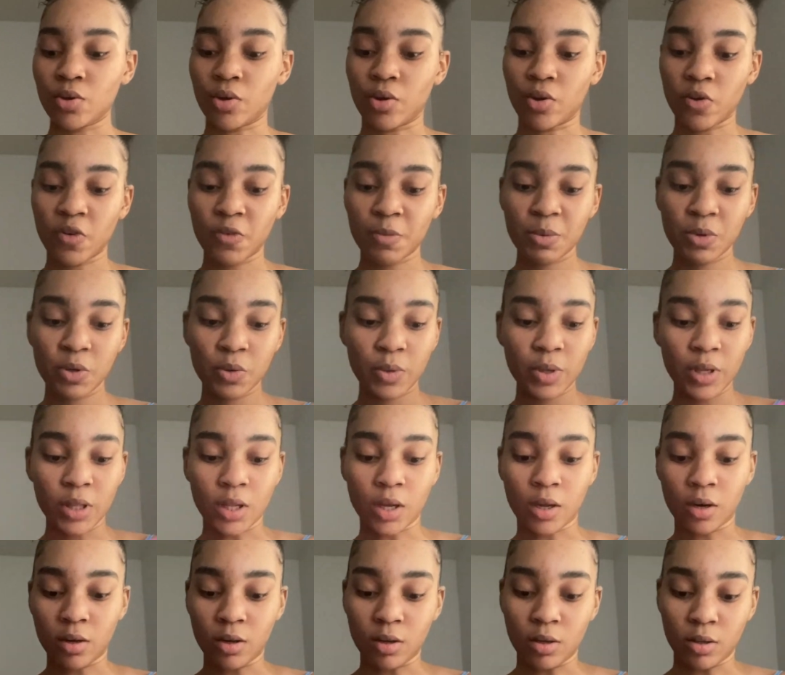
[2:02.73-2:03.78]
I know I've been doing a
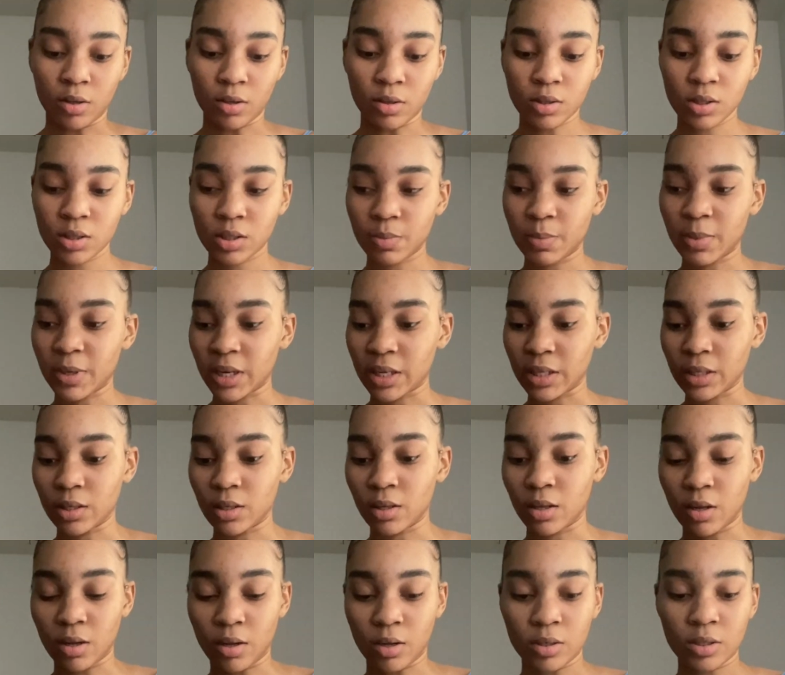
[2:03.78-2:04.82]
lot of hauls, but I
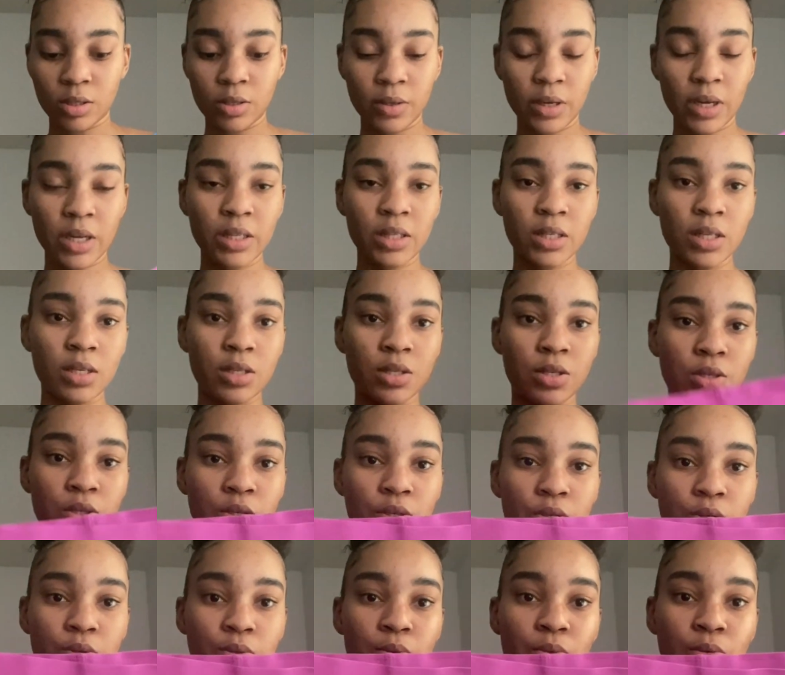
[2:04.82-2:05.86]
also got these
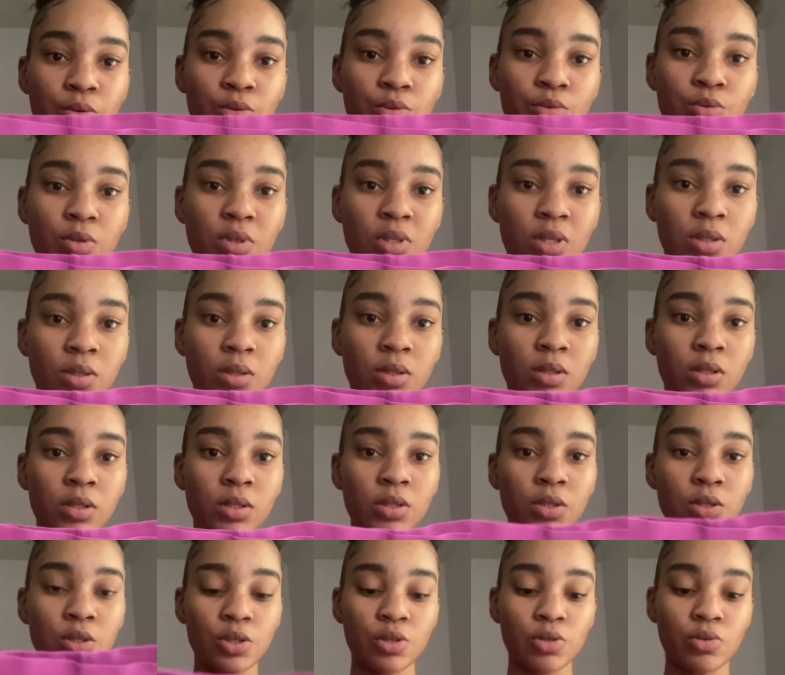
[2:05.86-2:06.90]
new
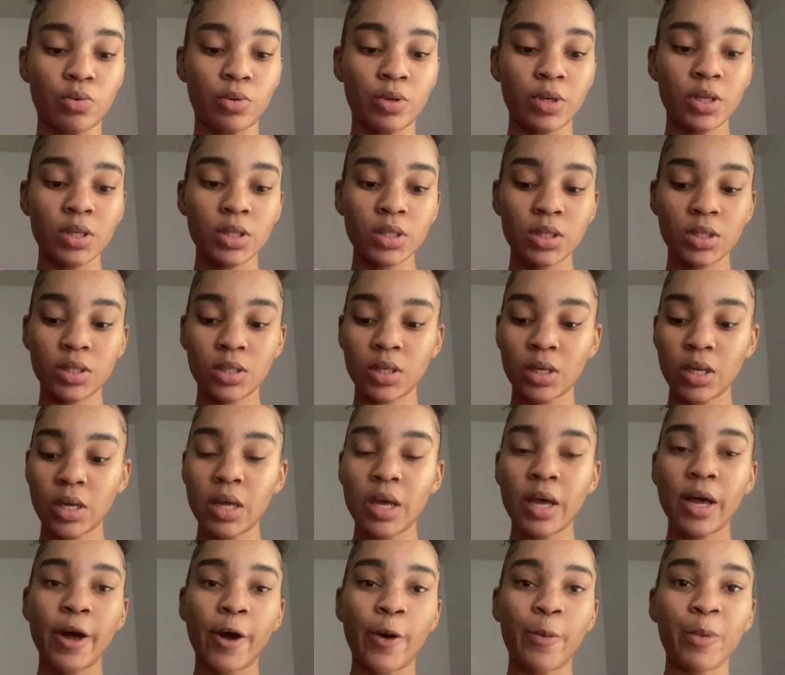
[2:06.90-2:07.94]
shorts.
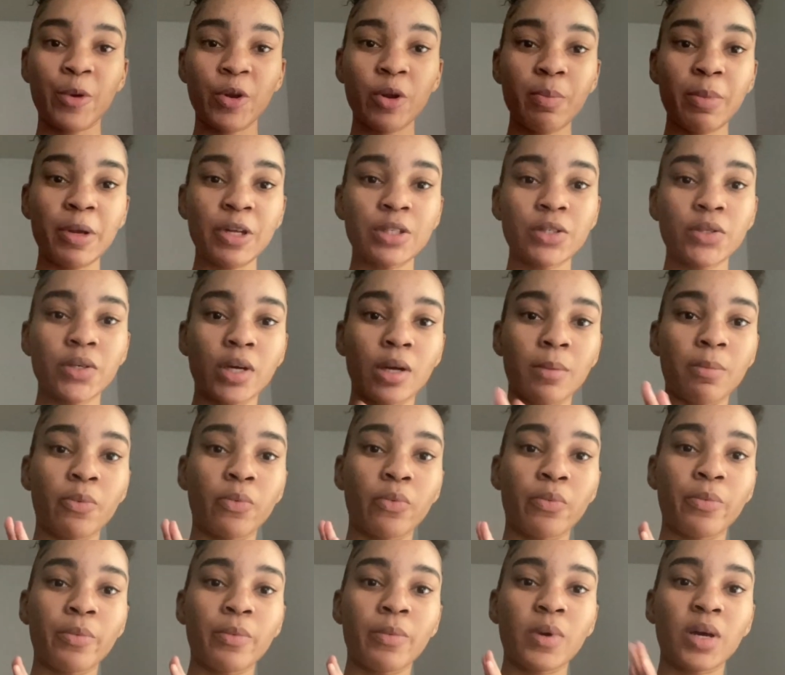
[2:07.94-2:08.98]
I'll put a picture up
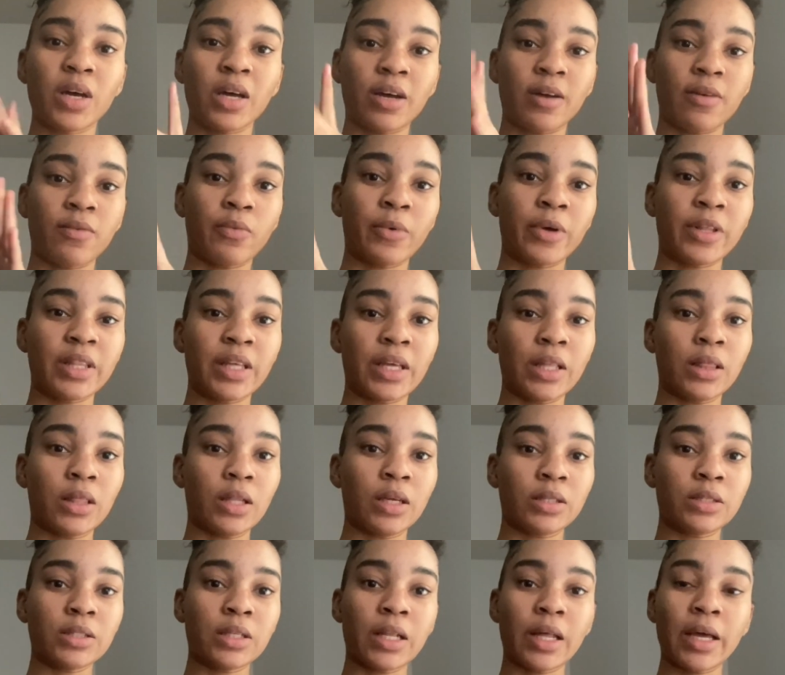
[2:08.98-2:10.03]
of what they
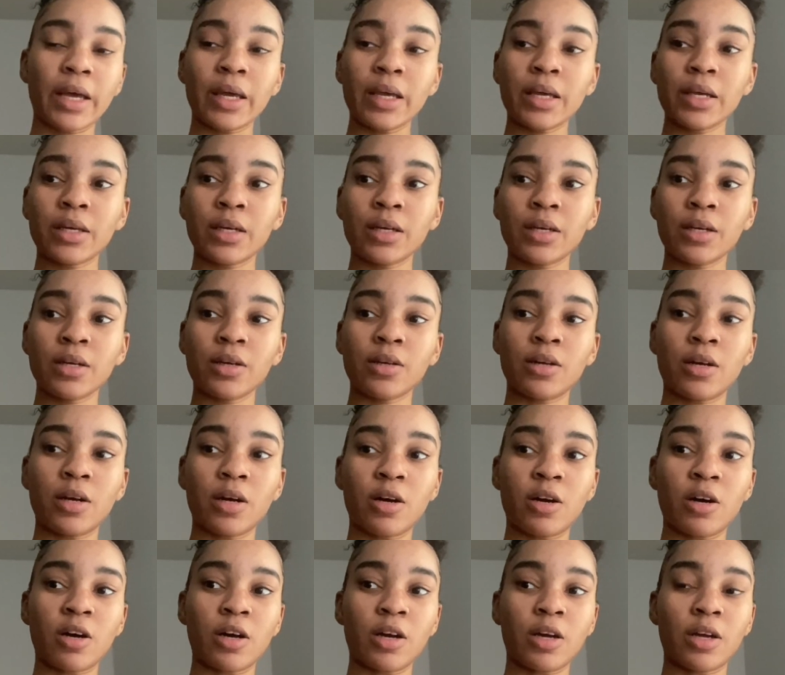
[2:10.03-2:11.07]
looked like
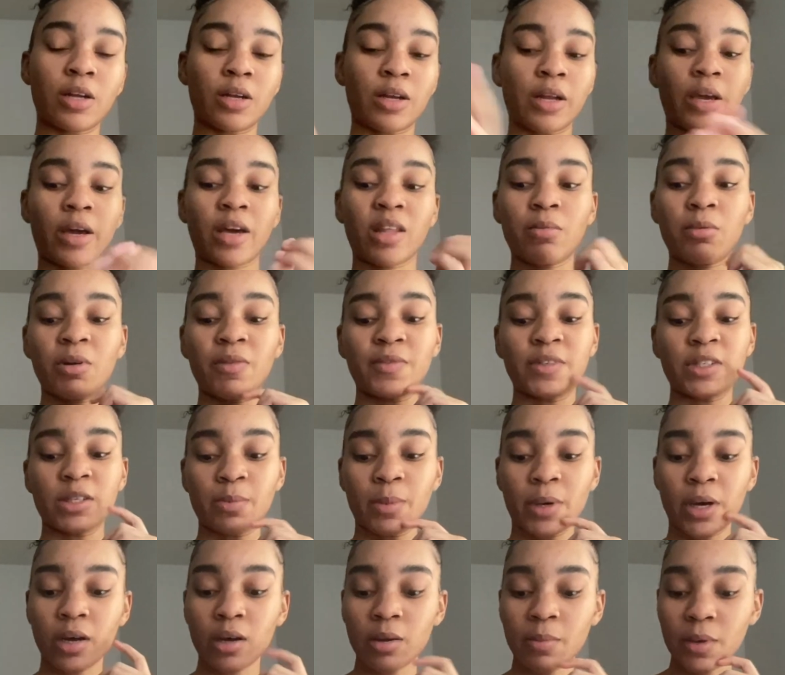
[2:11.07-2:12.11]
on, I got them off
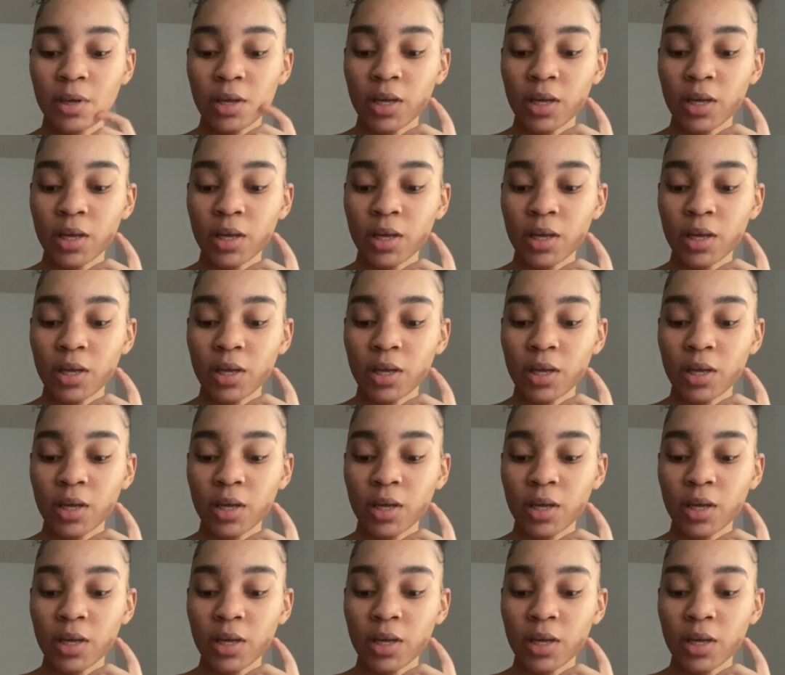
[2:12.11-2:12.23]
Depop.